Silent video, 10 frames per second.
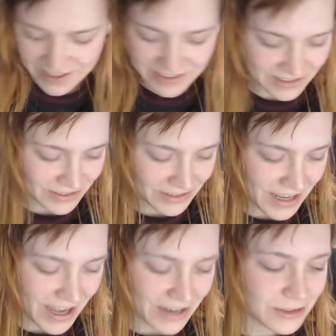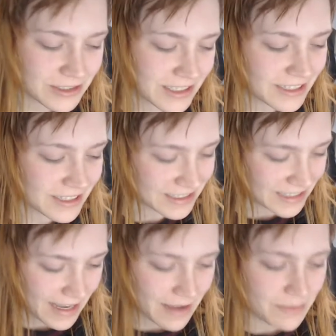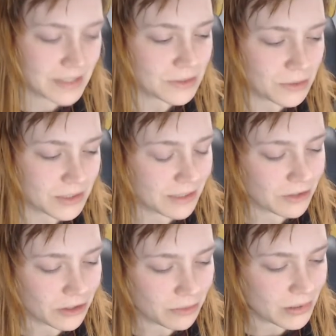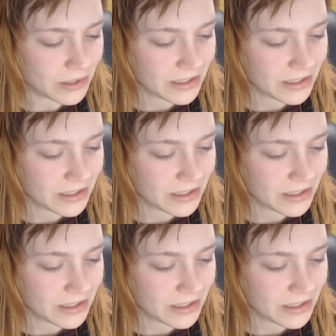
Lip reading: So I know it's not the same as holding a real book,